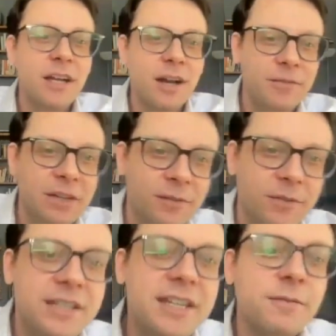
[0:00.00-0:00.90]
off here of a
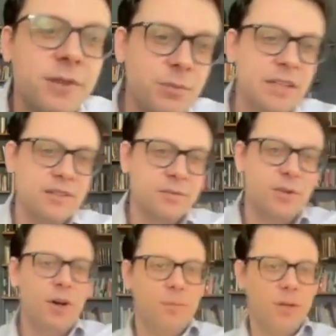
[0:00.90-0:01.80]
different piece of
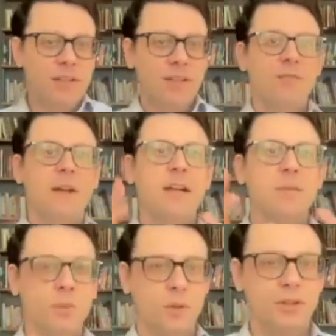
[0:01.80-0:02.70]
Talmud that's very
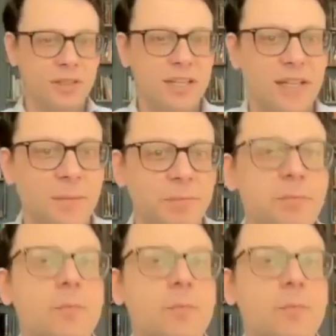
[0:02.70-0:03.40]
important to him.